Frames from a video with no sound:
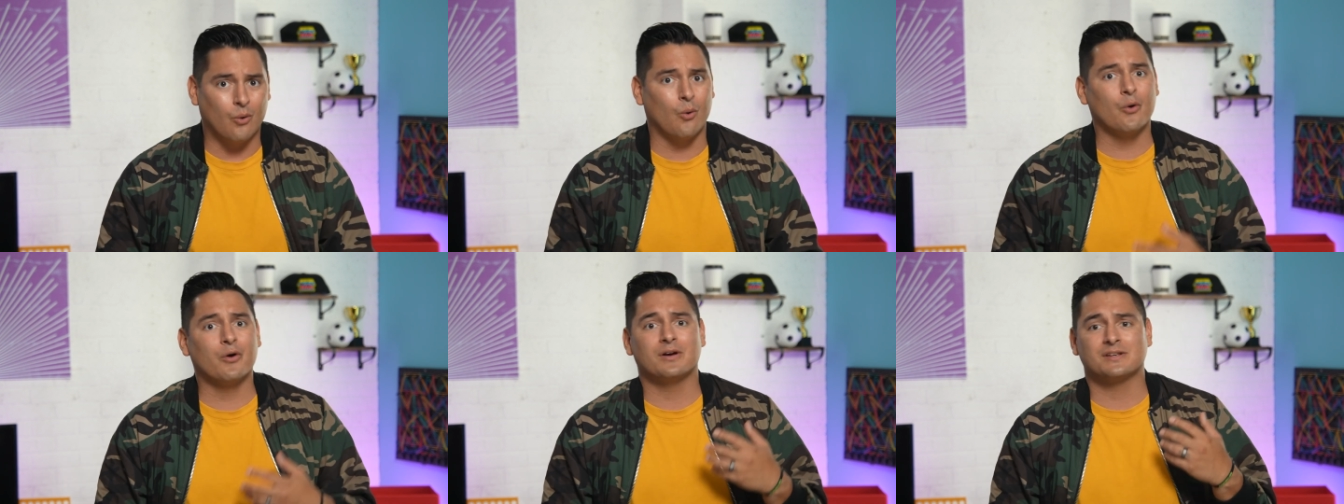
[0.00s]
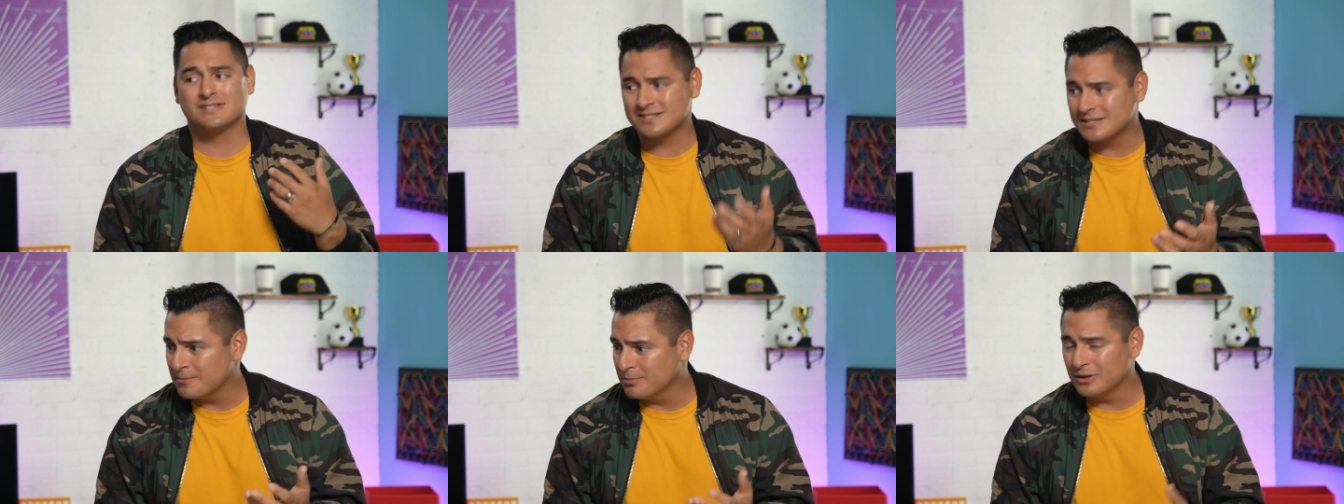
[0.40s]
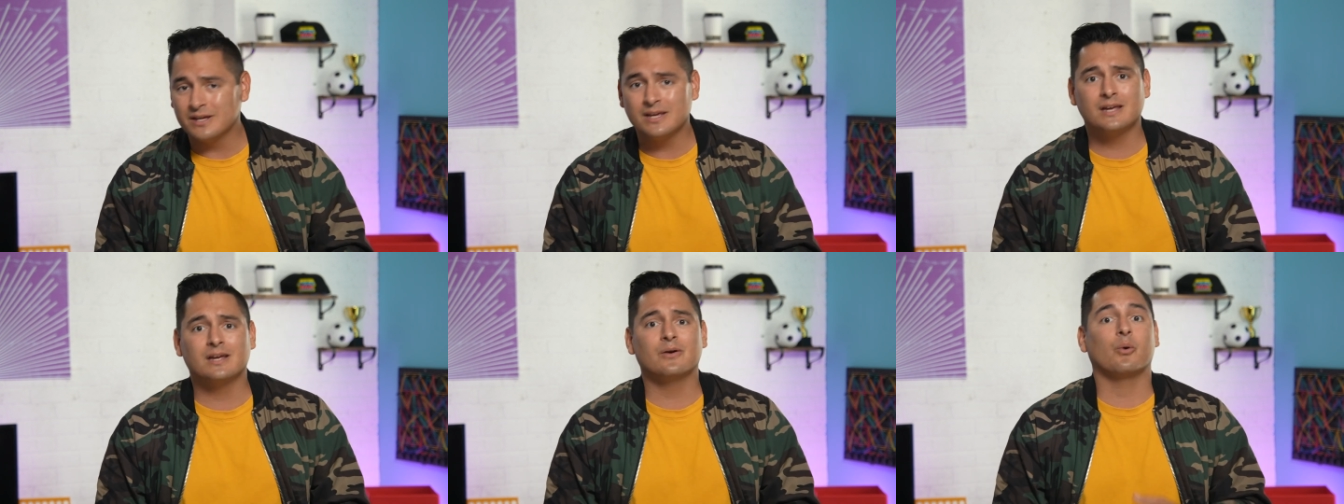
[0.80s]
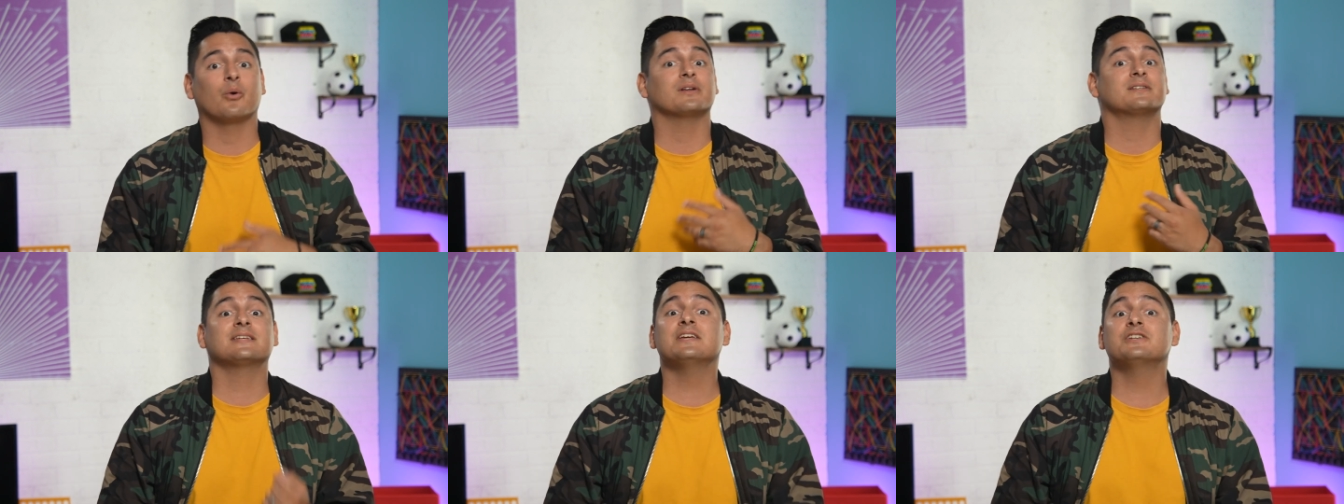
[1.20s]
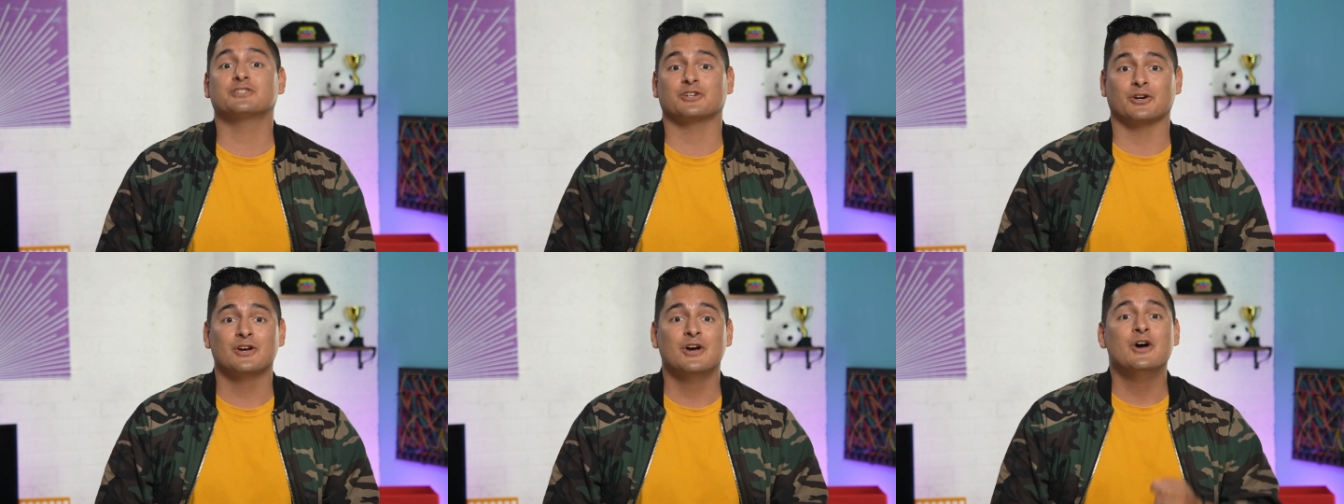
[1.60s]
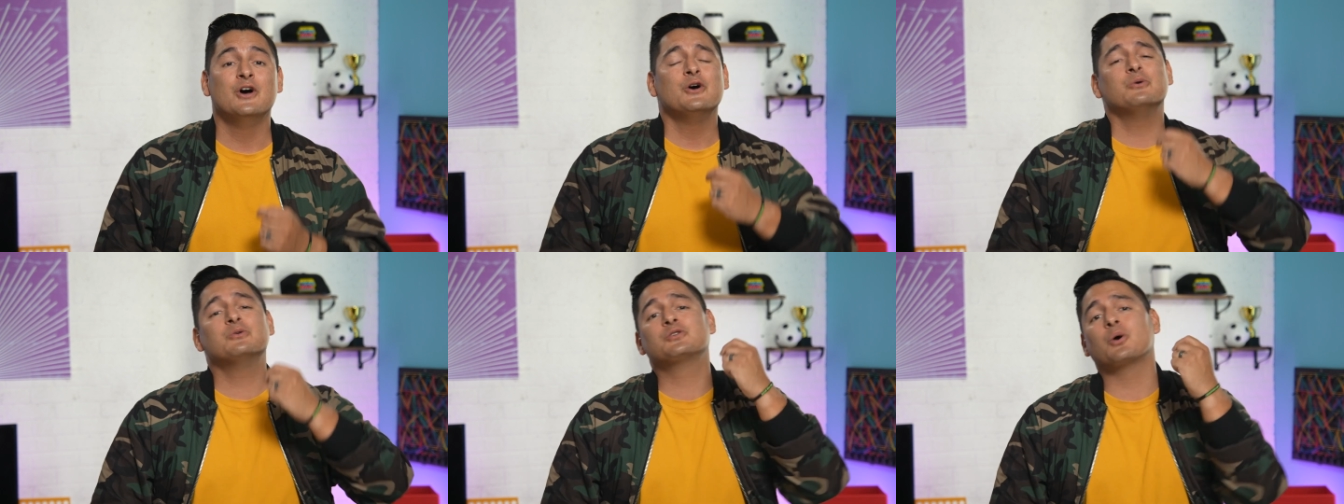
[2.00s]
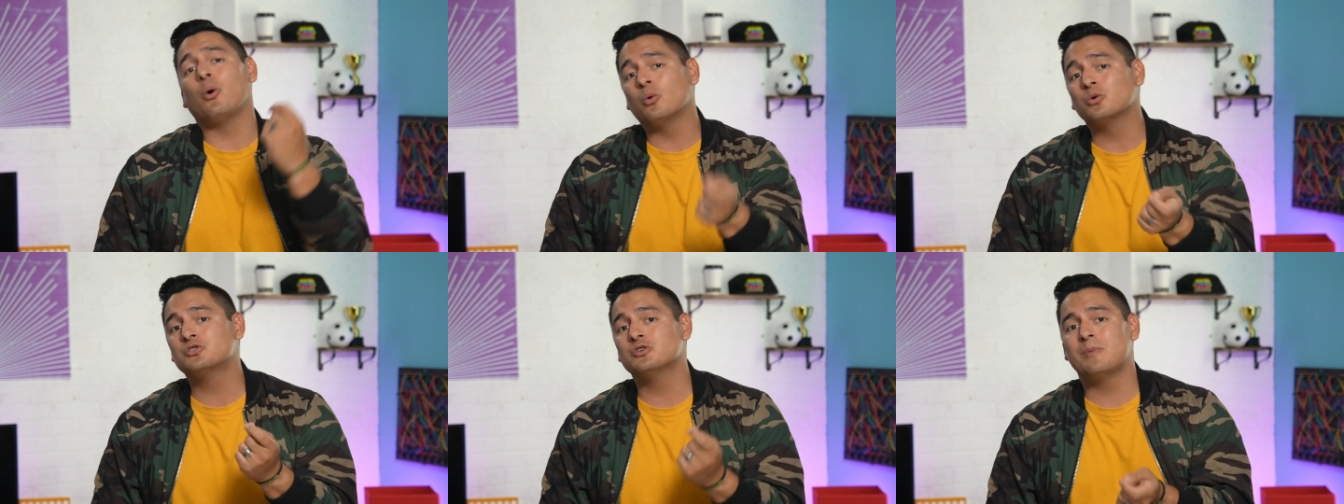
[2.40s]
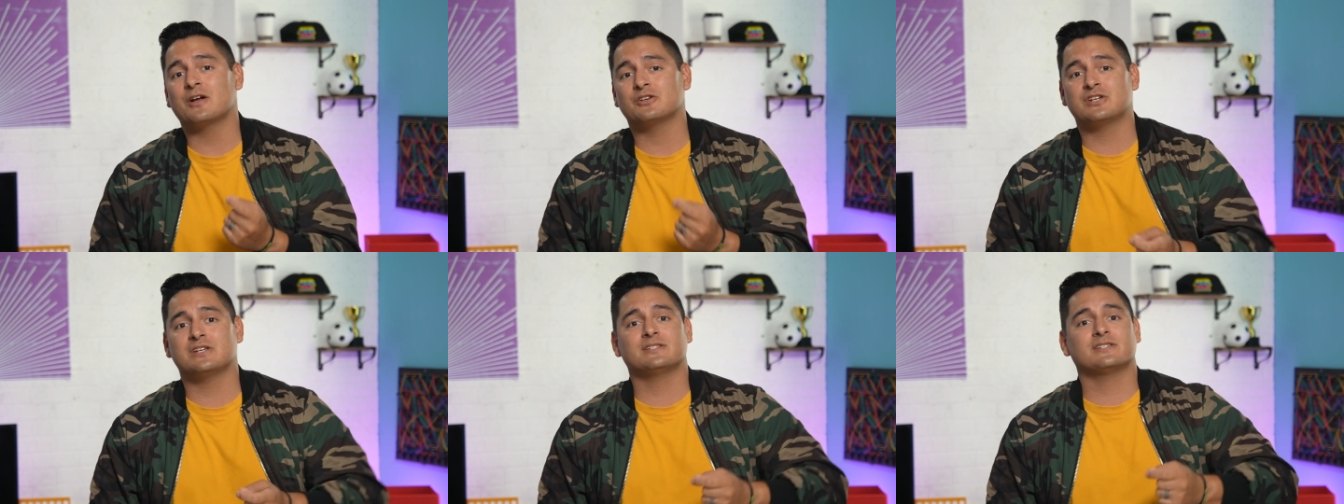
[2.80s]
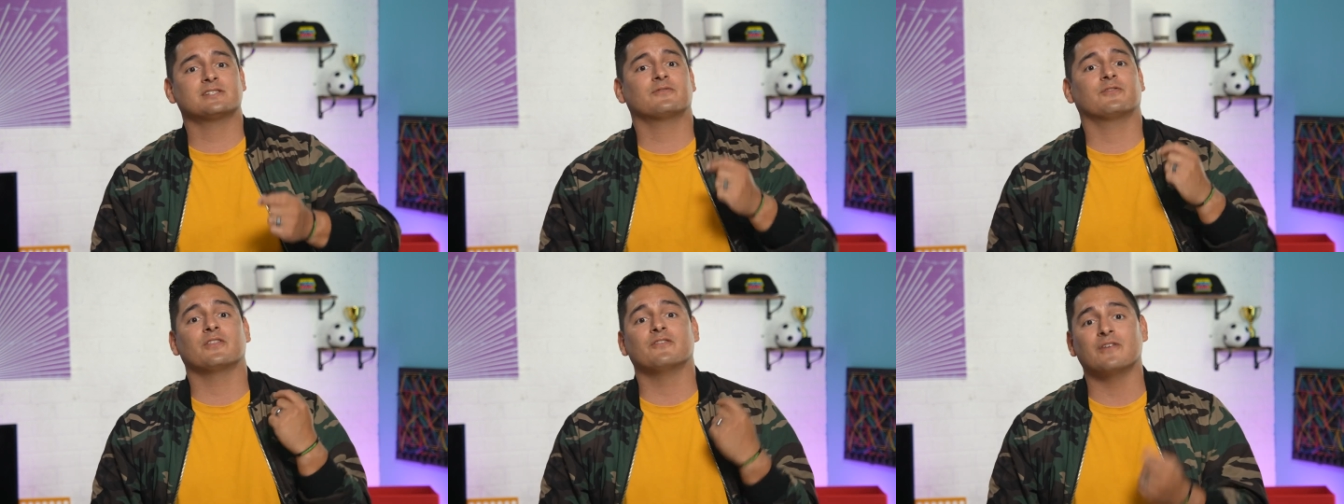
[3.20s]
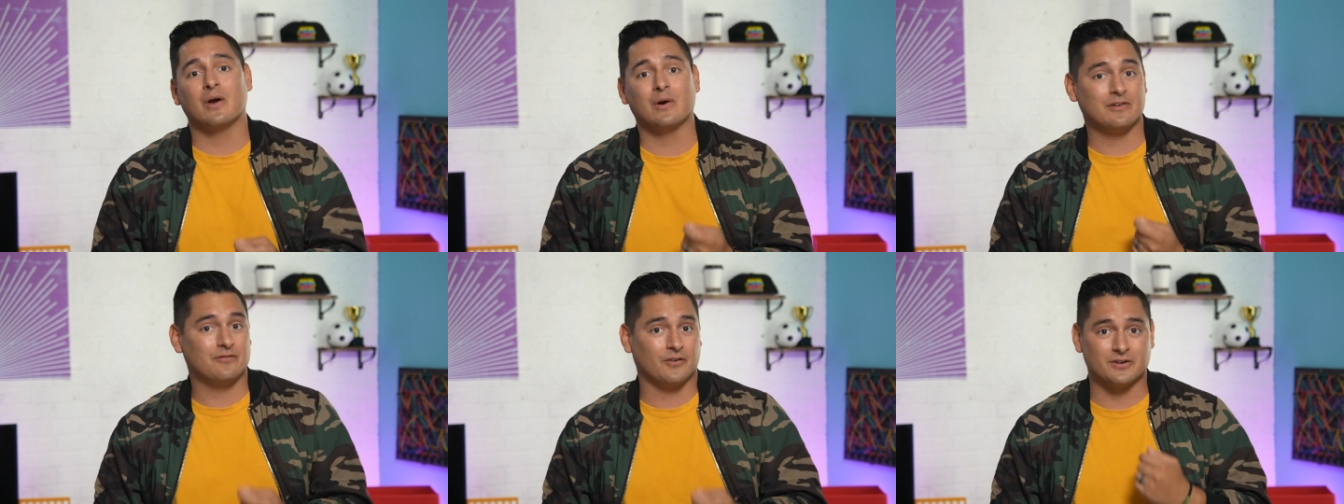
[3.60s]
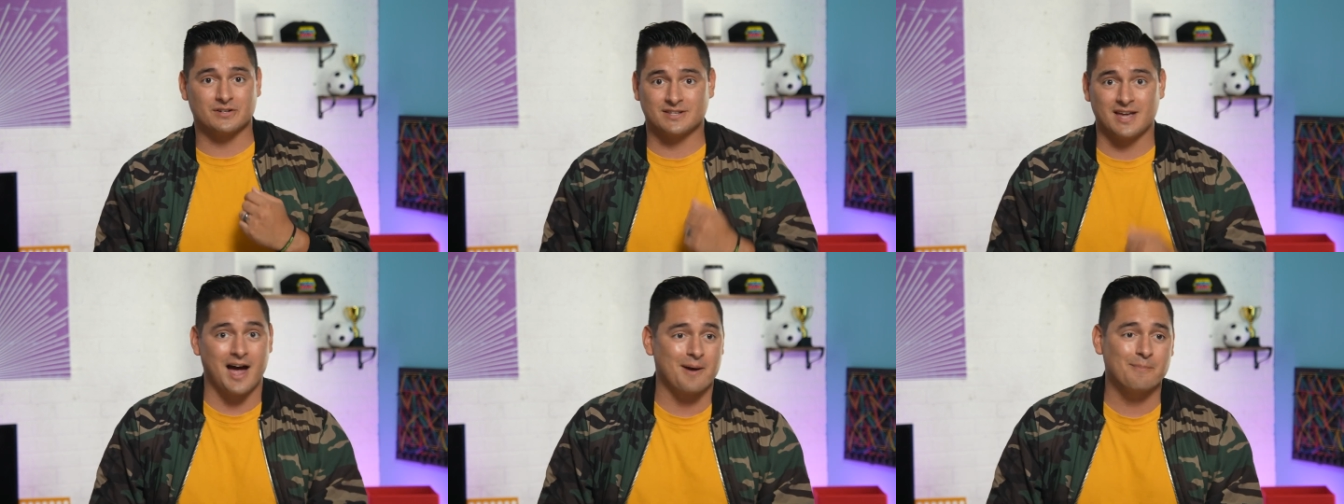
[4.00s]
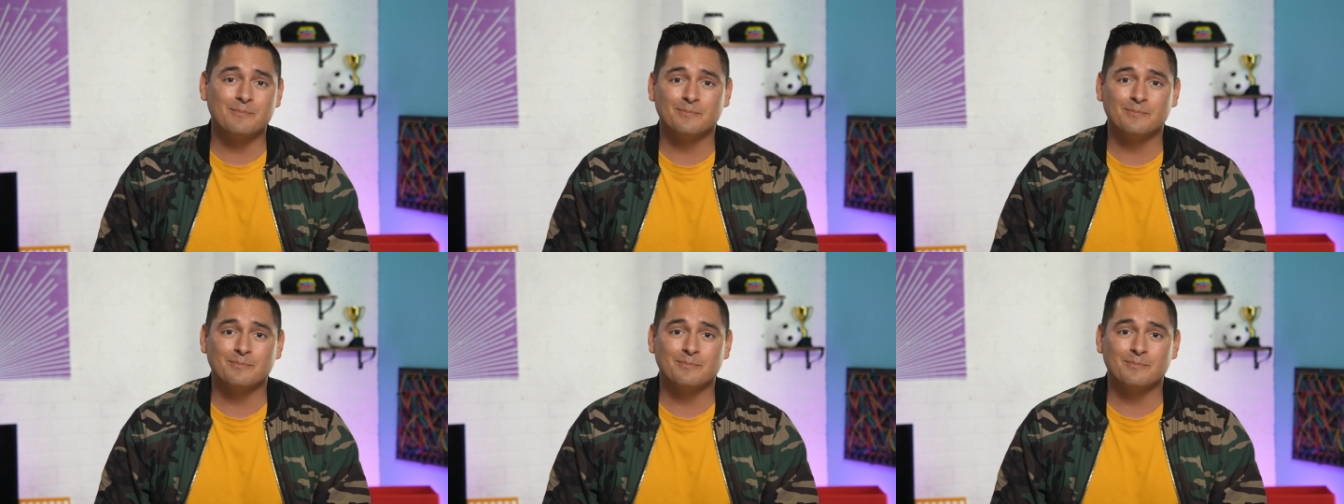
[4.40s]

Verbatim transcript: or a sibling or a teacher who told you about Jesus for the very first time.